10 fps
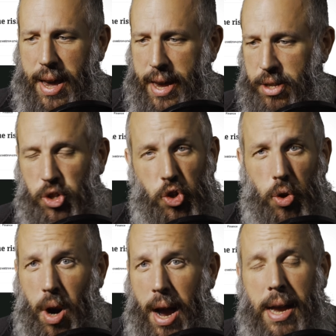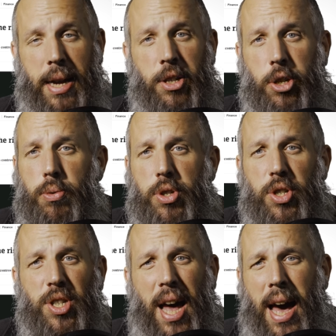is trying to
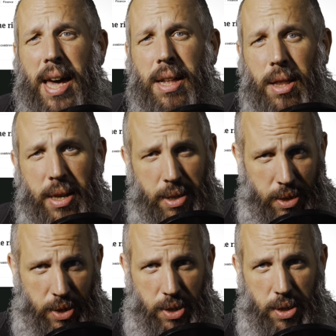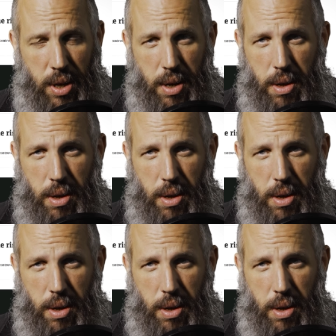silence